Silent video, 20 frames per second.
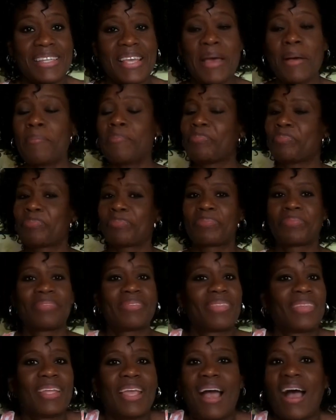Yep,
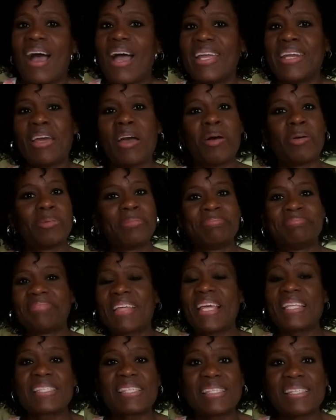I know,
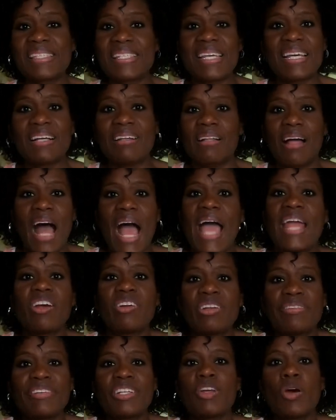it's a steal. I
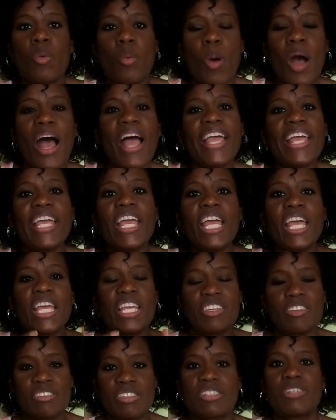don't even know why
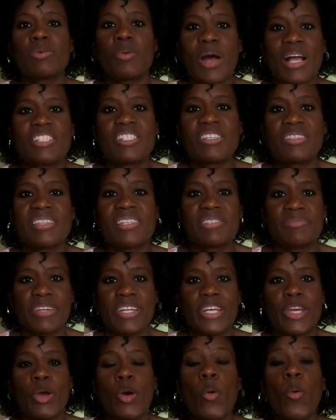you're still watching this
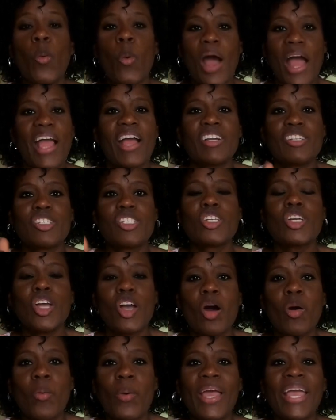video. Why aren't you
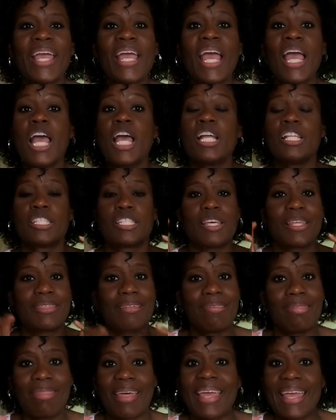going to
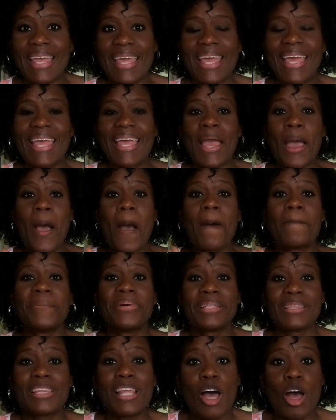the link
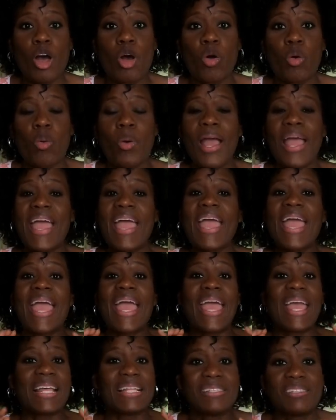below
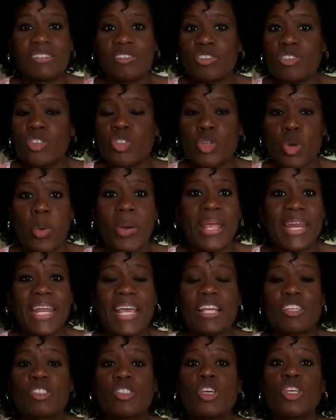and
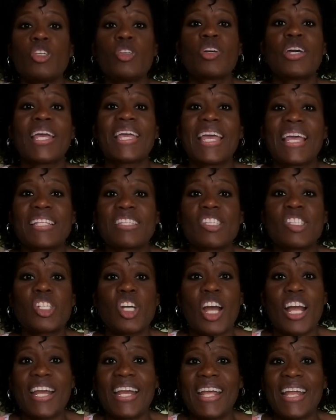joining so you can get
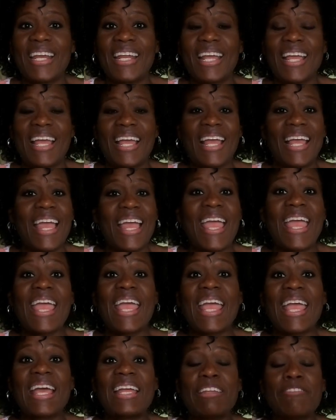started?
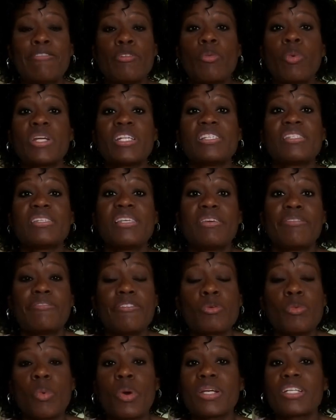And if you
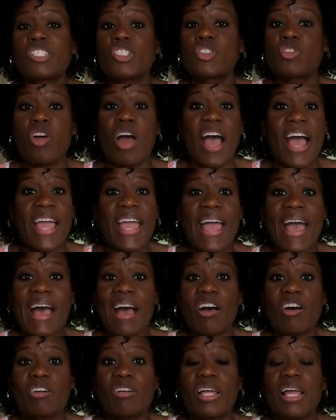want to try
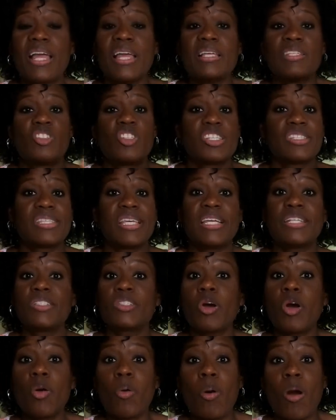out just
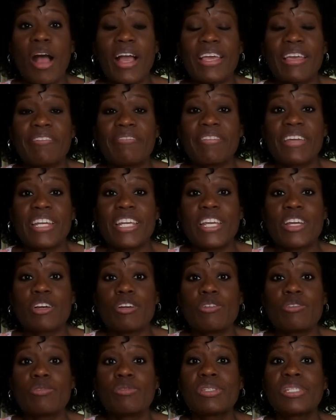indoor walking
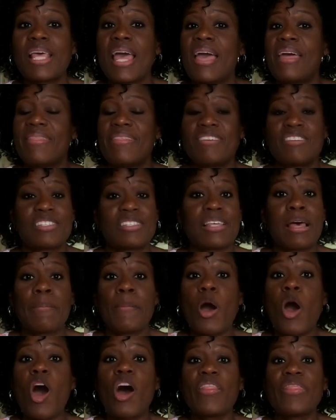videos, there's
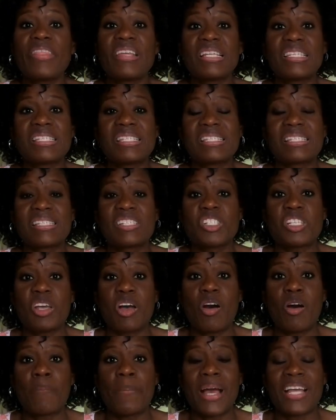some on
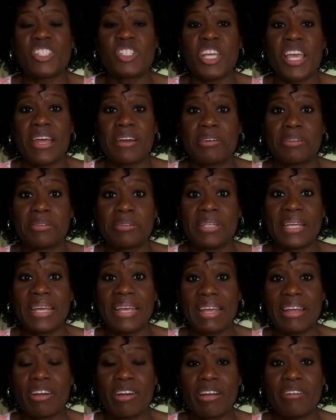my channel
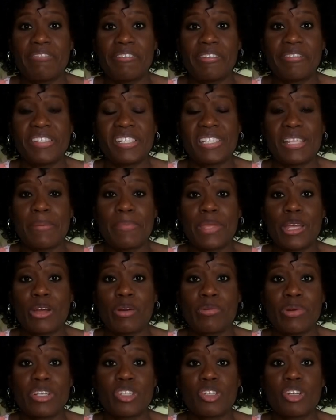here at 50 something
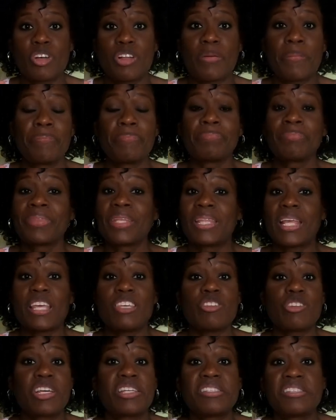original
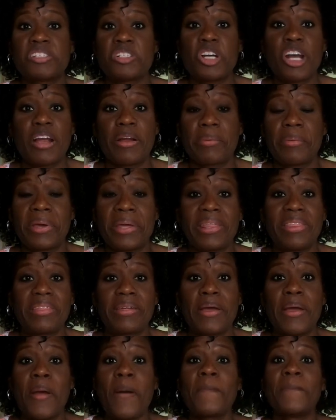that you can start with.
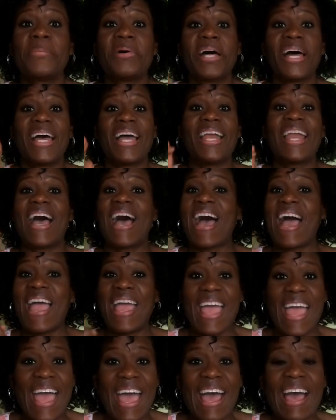But I
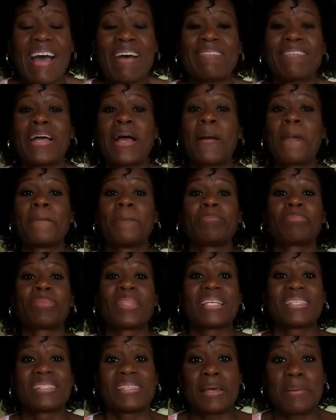have
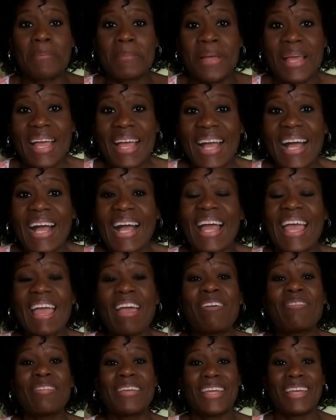some
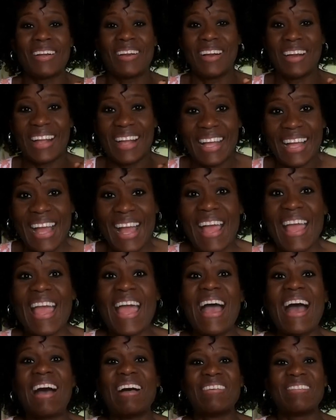heavier, I
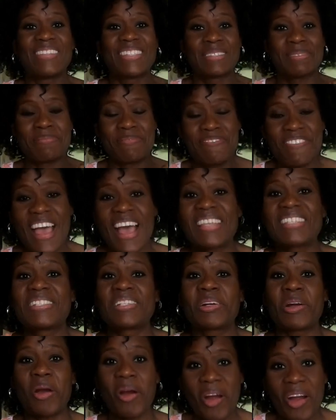have some
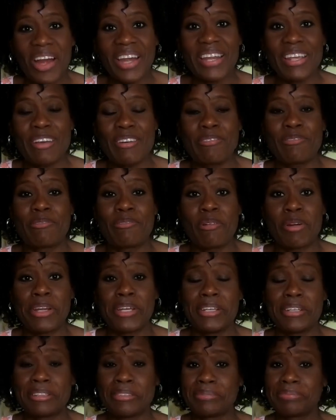faster cardio for
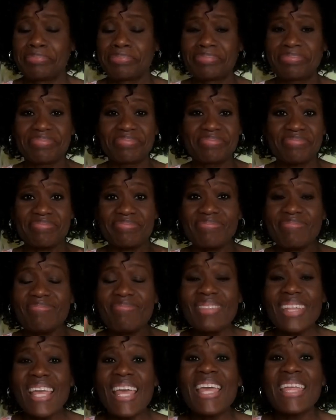you
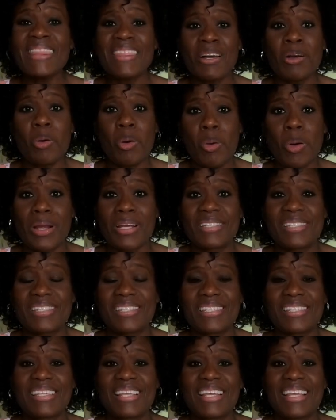in the
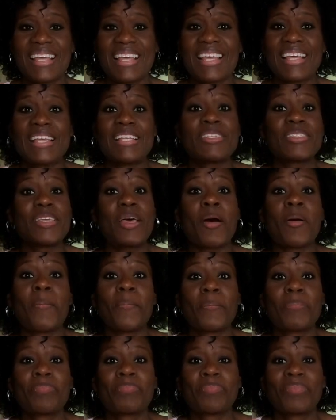course. So
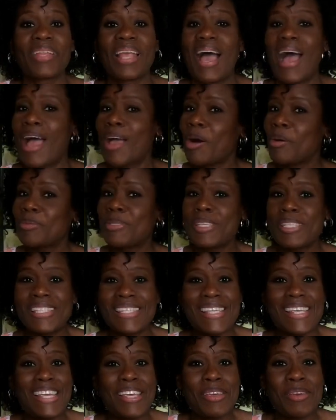I hope to
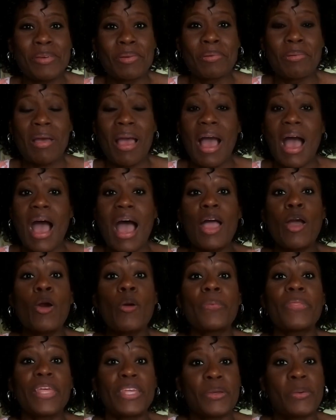see you. I
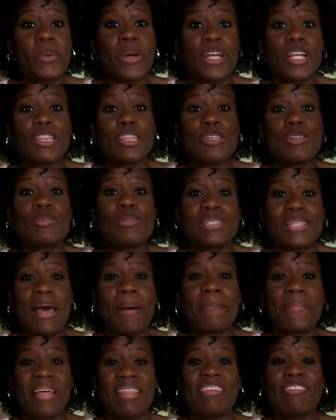hope that you want to lose
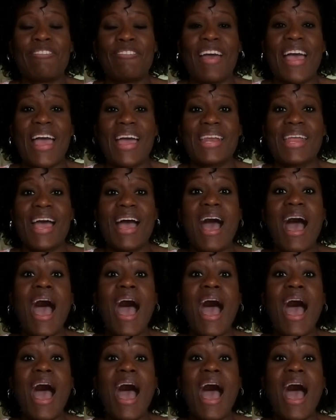that belly fat.